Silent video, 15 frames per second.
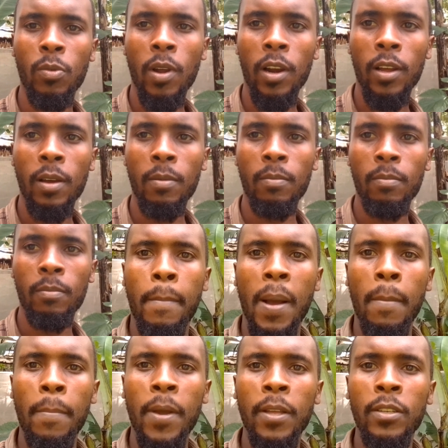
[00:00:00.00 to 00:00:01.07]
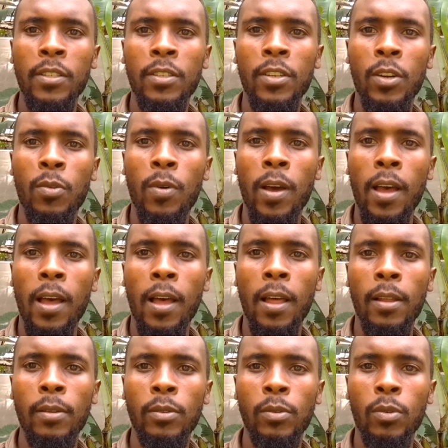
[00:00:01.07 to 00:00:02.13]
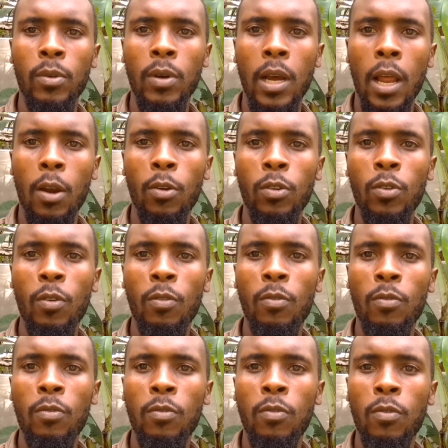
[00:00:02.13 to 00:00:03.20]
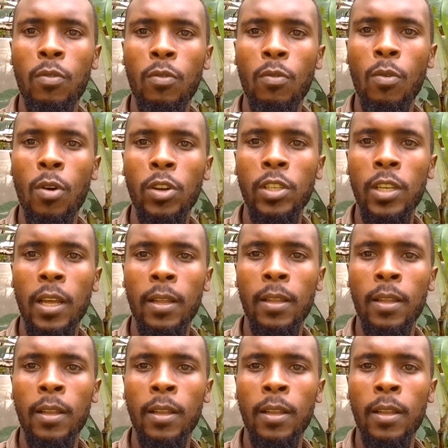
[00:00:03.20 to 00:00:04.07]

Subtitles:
Welcome. Pumpkins require a lot of water,